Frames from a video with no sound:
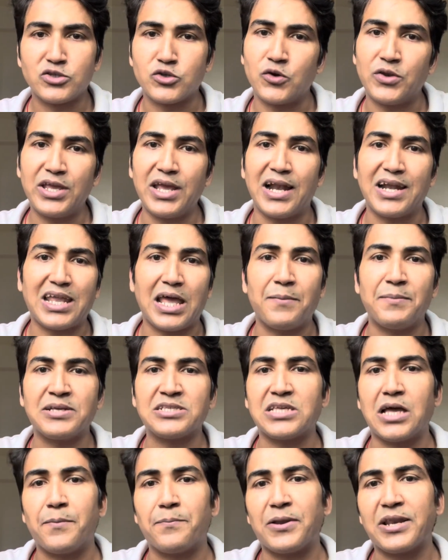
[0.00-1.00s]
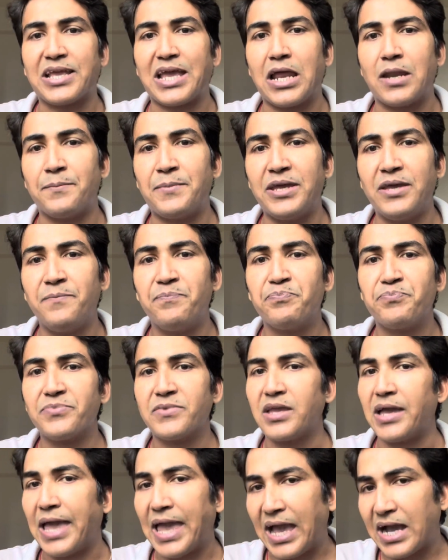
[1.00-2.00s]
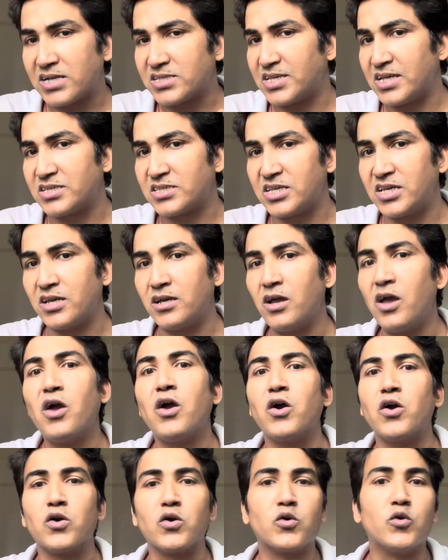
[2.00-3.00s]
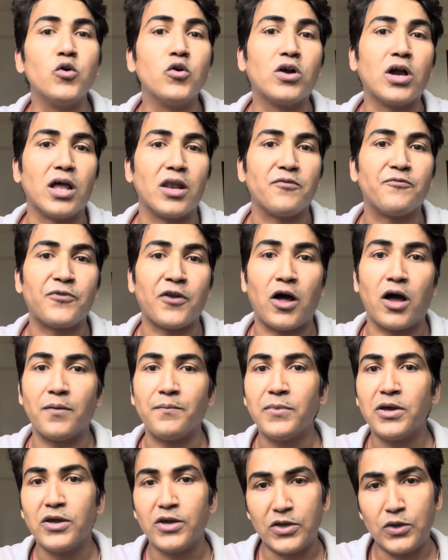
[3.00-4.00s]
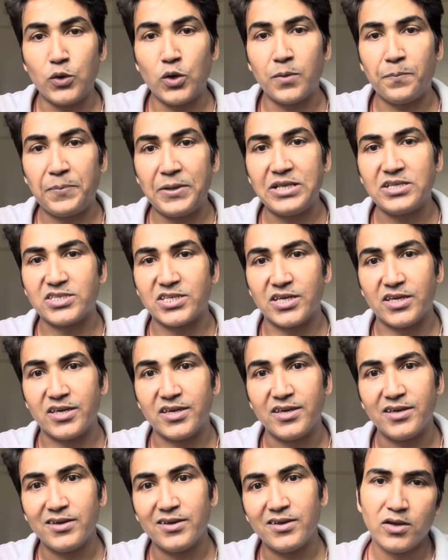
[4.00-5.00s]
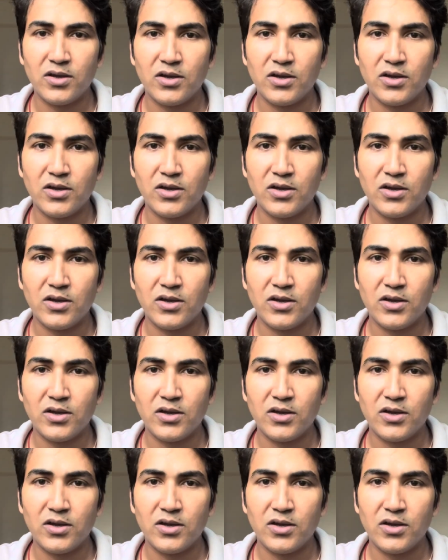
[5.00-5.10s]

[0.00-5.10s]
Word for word: So real-time example can be accessing Google from your PC.